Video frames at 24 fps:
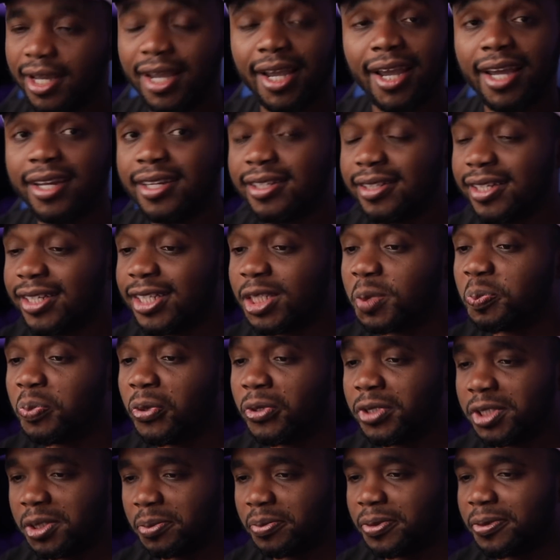Anything is
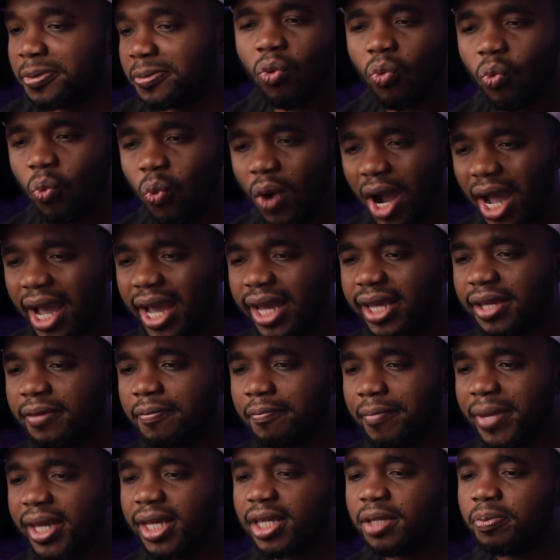possible. Why
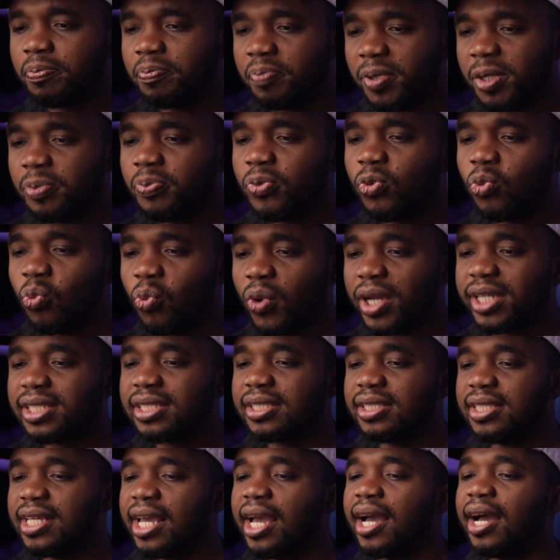make people
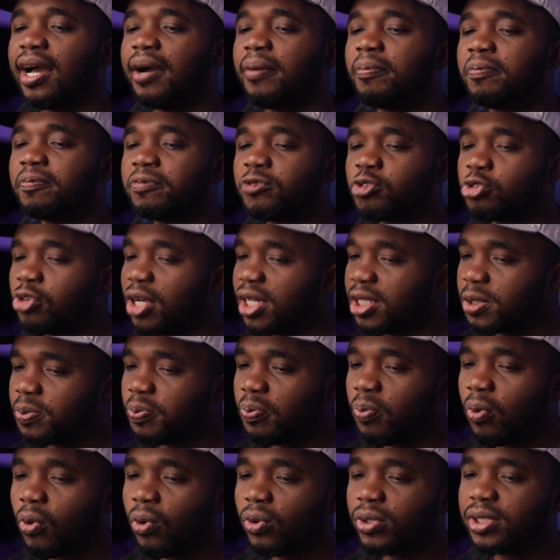waste their
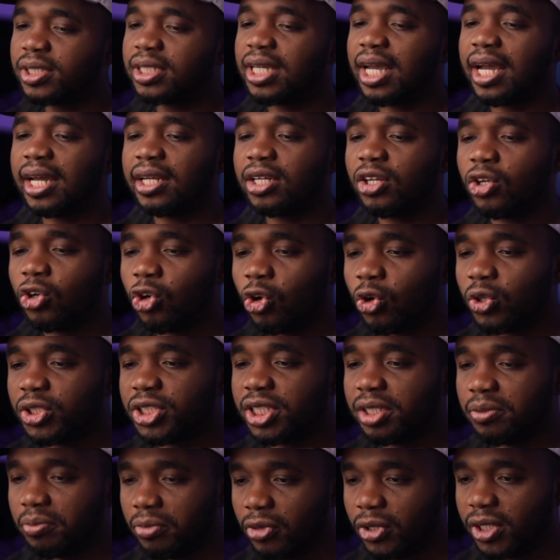transport and
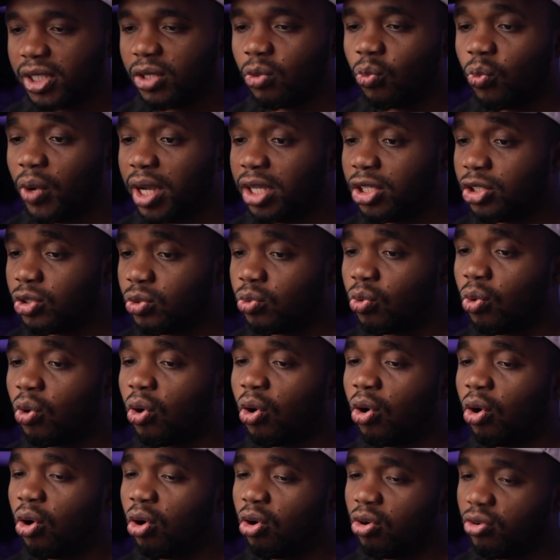lodging money when you
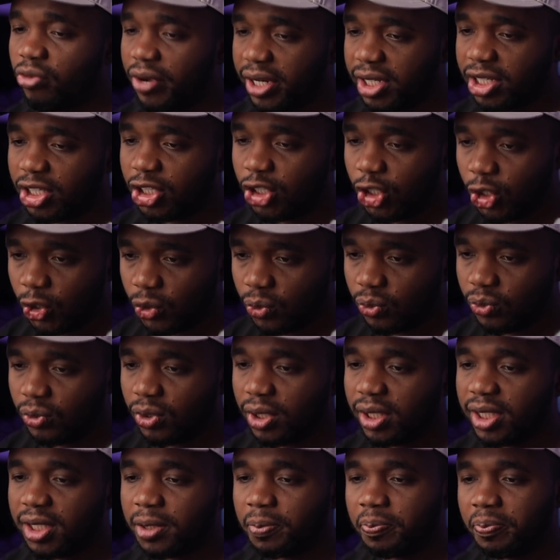already knew
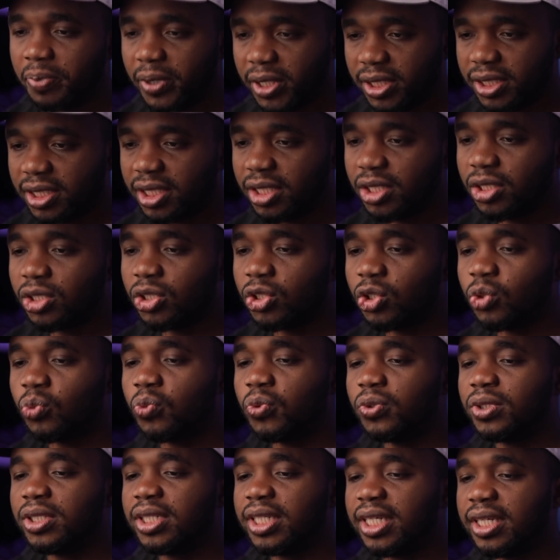the person you
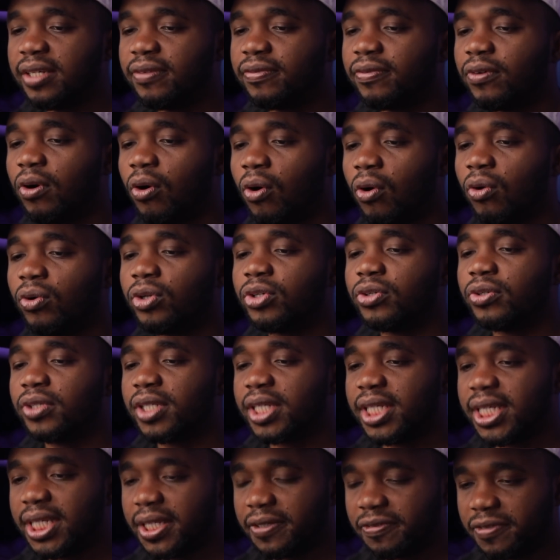would give all your
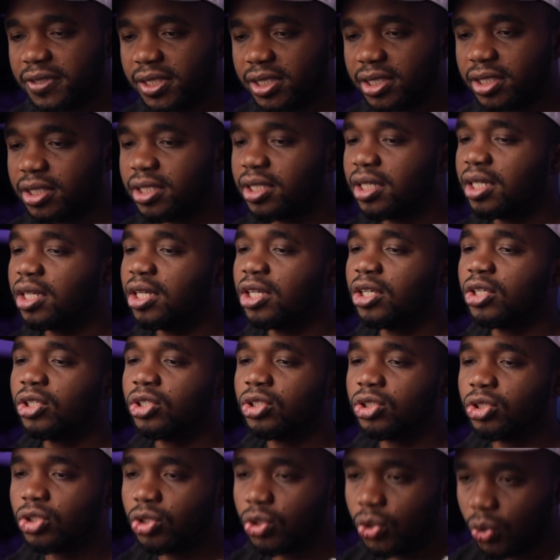gifts
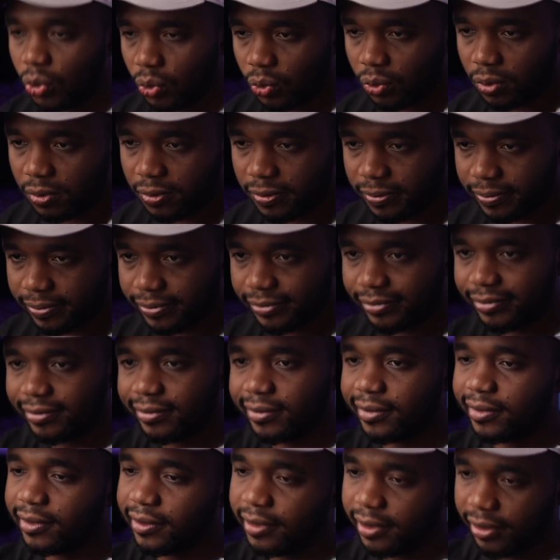to?
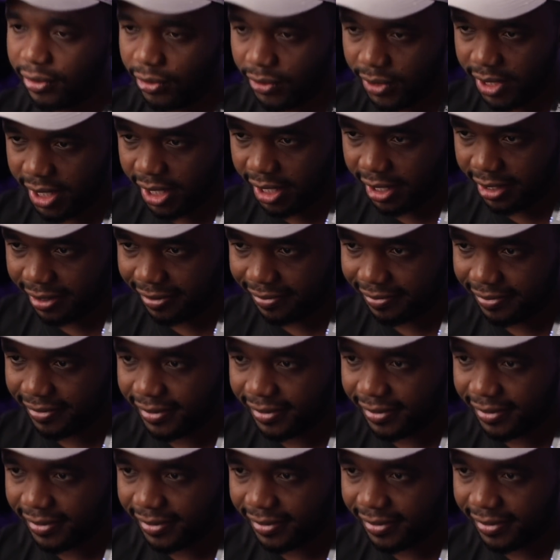Okay.